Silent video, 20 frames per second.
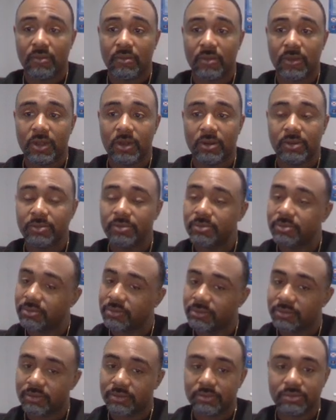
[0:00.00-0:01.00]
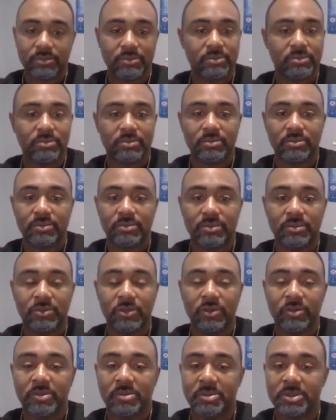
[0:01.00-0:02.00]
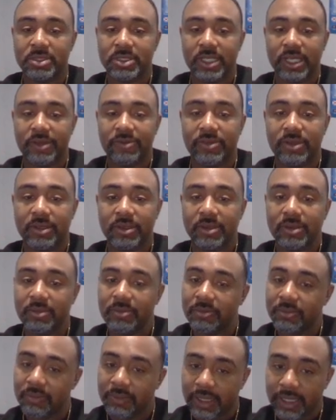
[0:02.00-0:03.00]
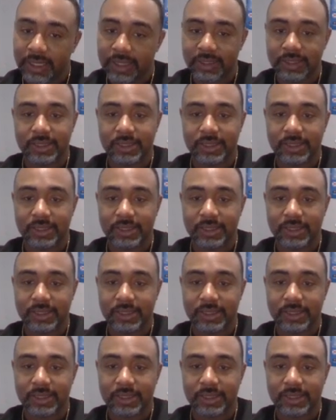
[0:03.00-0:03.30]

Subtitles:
Nope. Moved him to safety, but